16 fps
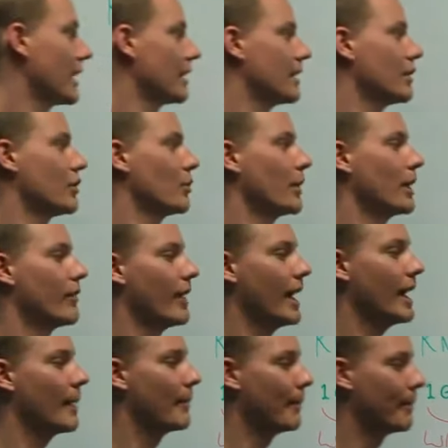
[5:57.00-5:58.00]
for 10th digit we
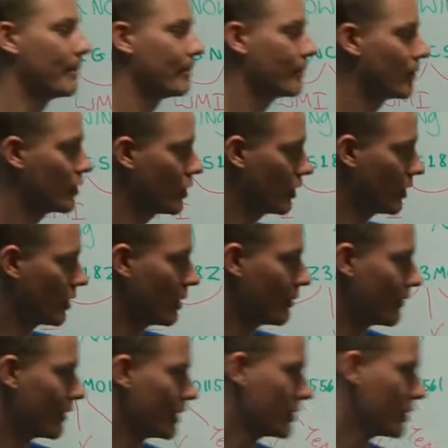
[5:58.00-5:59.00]
have M, so you
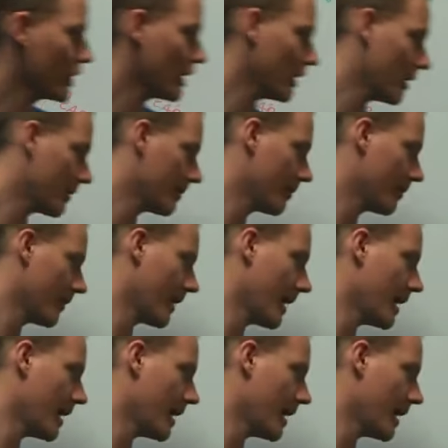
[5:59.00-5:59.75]
come over the chart,